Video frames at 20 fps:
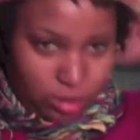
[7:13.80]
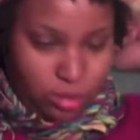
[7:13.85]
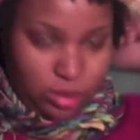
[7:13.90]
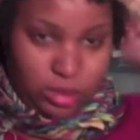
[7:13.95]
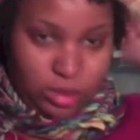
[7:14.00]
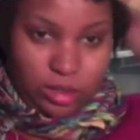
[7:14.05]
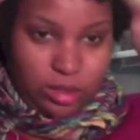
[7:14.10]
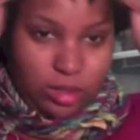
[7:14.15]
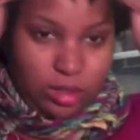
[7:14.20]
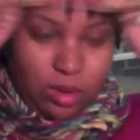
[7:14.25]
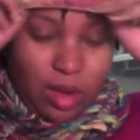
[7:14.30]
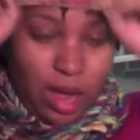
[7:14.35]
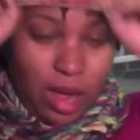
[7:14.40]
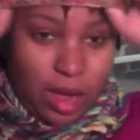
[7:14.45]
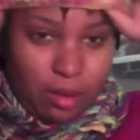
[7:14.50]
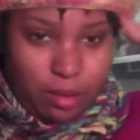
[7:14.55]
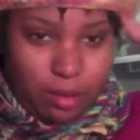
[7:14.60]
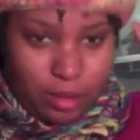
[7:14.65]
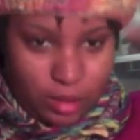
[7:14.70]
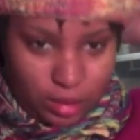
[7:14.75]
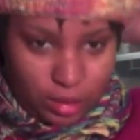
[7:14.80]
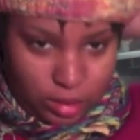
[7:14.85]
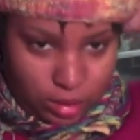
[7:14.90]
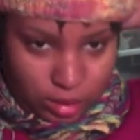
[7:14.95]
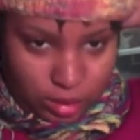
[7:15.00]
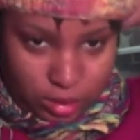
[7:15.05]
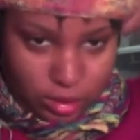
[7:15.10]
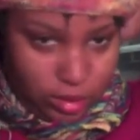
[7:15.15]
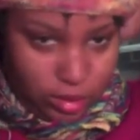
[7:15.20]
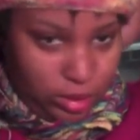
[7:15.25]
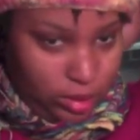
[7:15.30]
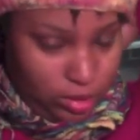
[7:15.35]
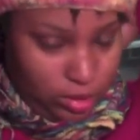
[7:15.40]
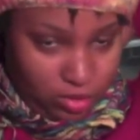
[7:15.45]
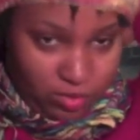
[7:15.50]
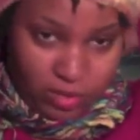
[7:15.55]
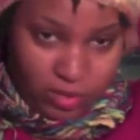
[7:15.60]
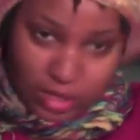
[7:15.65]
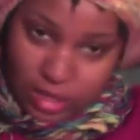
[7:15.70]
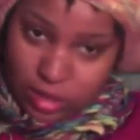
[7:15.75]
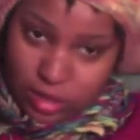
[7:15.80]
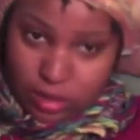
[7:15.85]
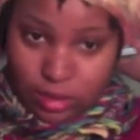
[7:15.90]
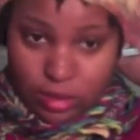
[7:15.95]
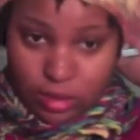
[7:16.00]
just so happens to still fit.